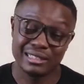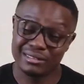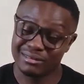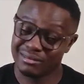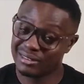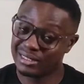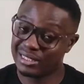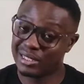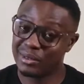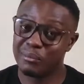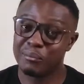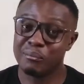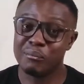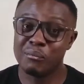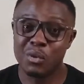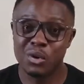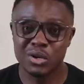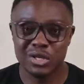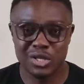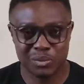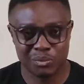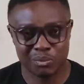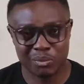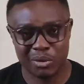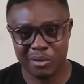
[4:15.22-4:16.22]
The
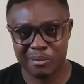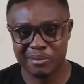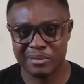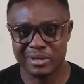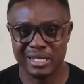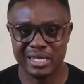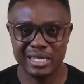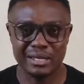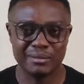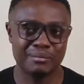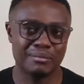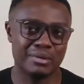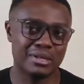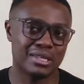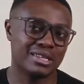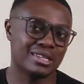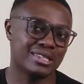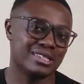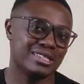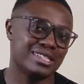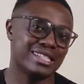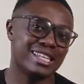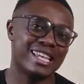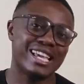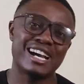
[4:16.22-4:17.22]
most prominent, because
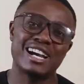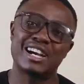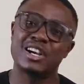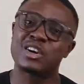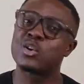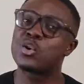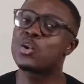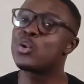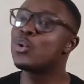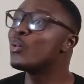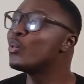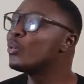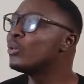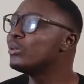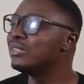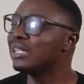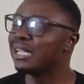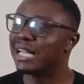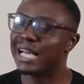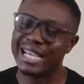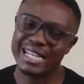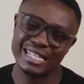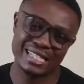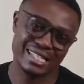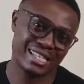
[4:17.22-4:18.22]
there are cool
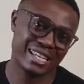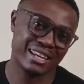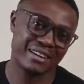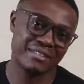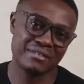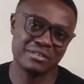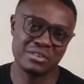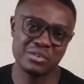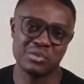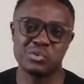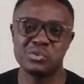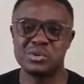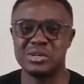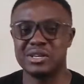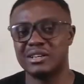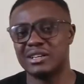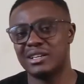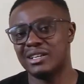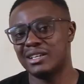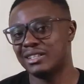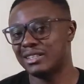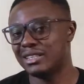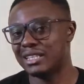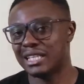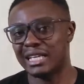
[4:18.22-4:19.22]
lights everywhere.
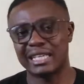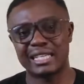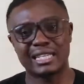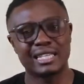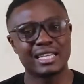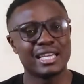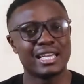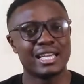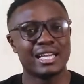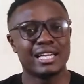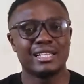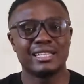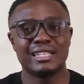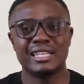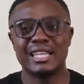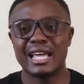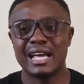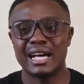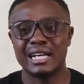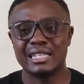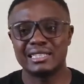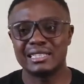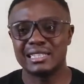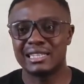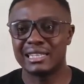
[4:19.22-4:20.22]
Like there are
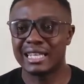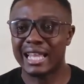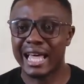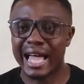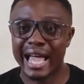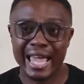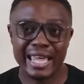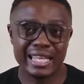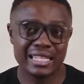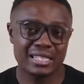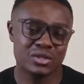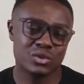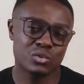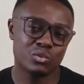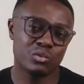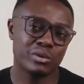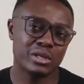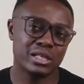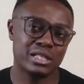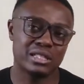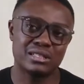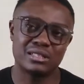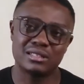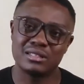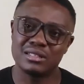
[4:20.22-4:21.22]
lights with
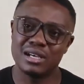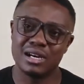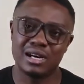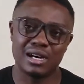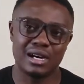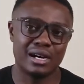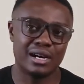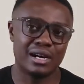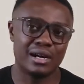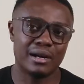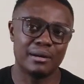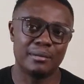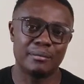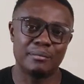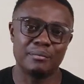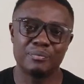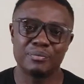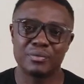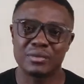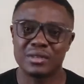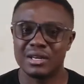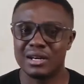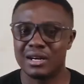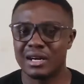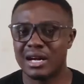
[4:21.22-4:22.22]

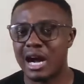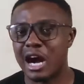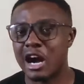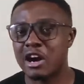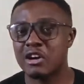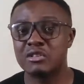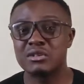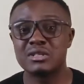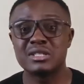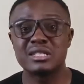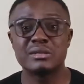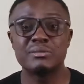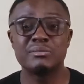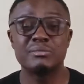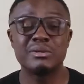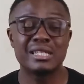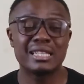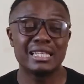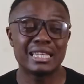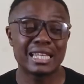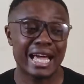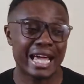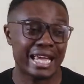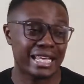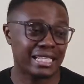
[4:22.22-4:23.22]
RGB
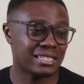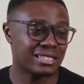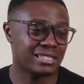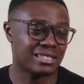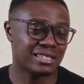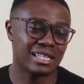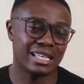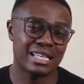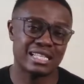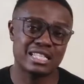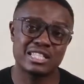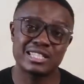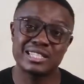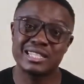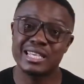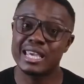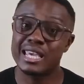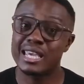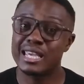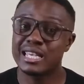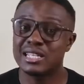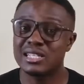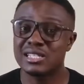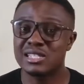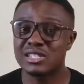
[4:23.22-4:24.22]
lights that
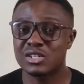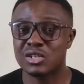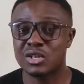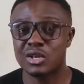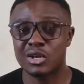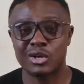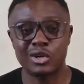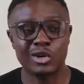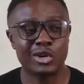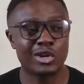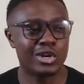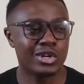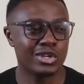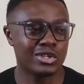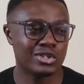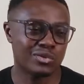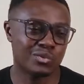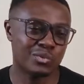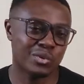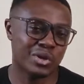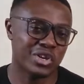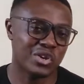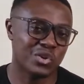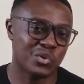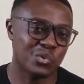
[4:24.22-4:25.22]
change colors
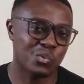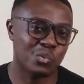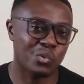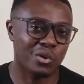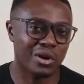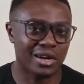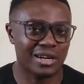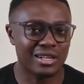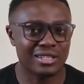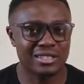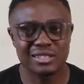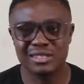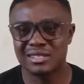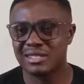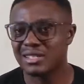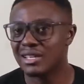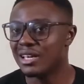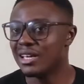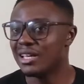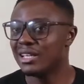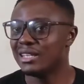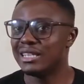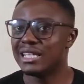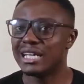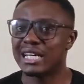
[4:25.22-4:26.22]
when you want,
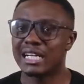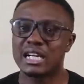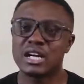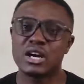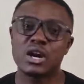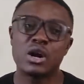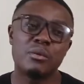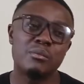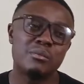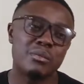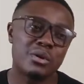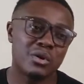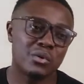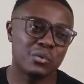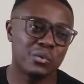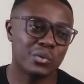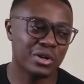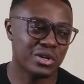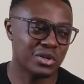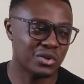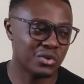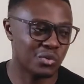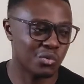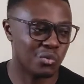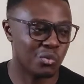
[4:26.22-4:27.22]
that come on when
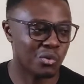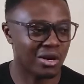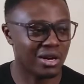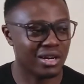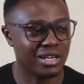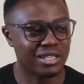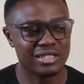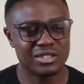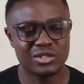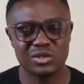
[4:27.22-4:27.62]
you want.